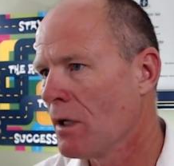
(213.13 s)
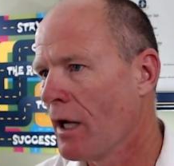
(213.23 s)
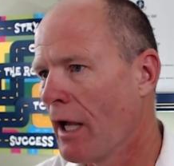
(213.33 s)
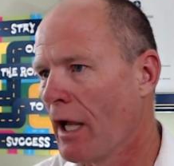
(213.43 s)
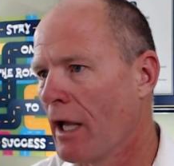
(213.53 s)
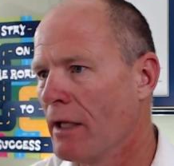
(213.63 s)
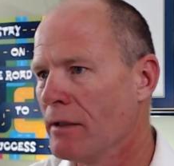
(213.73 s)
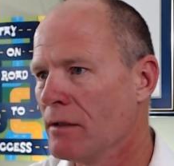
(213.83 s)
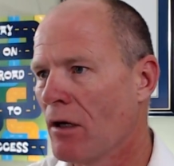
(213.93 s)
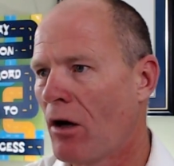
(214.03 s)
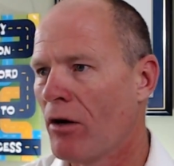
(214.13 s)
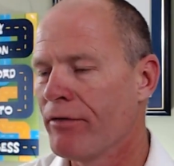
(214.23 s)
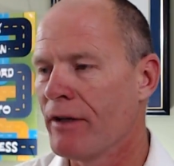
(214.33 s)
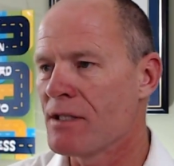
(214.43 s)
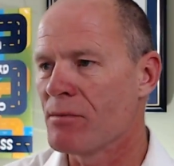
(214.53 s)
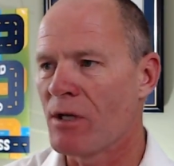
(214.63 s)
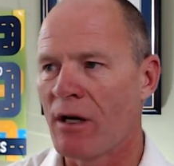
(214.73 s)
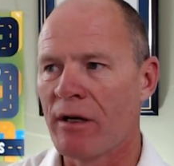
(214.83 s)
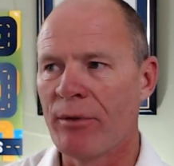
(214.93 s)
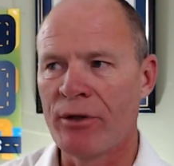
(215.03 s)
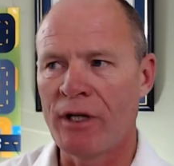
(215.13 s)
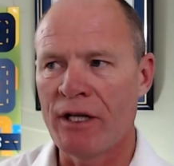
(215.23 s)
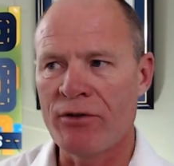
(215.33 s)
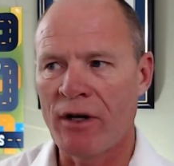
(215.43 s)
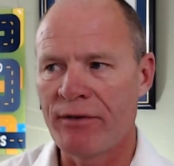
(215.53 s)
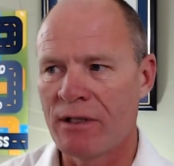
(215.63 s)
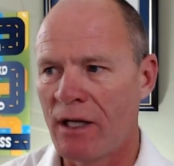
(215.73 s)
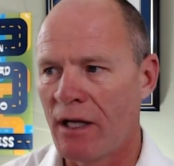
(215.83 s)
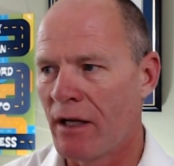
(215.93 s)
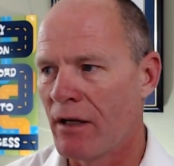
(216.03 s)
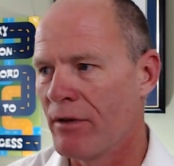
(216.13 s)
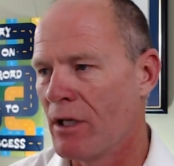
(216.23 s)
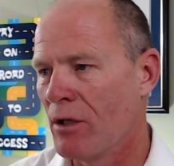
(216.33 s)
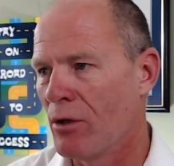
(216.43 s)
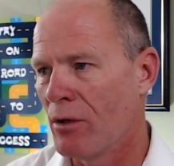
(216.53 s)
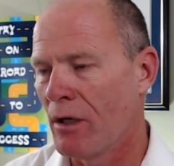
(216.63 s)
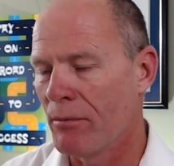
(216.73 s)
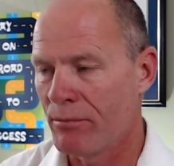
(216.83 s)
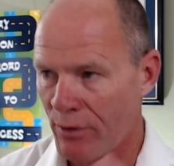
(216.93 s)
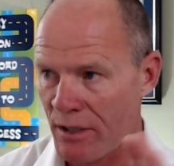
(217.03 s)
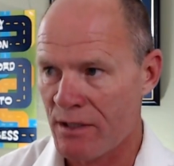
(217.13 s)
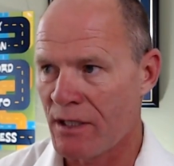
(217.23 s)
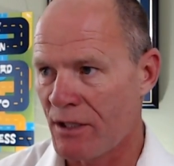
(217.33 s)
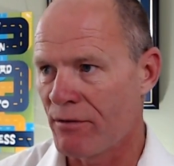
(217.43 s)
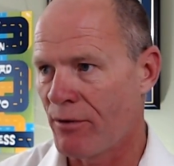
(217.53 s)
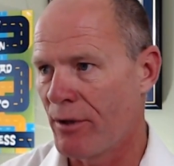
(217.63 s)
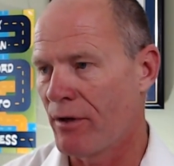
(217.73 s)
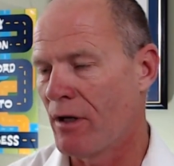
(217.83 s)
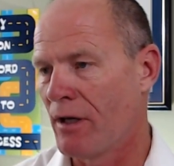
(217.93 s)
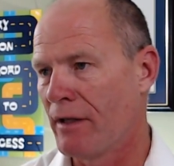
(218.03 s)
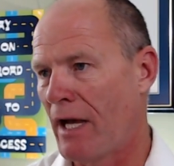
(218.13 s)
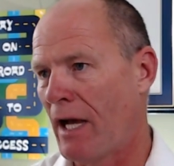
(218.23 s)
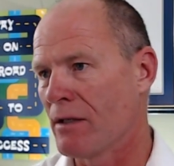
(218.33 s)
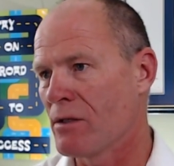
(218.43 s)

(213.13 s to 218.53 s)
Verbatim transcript: And haul phase, I'm talking about night driving today. I got a video, a presentation for you on that.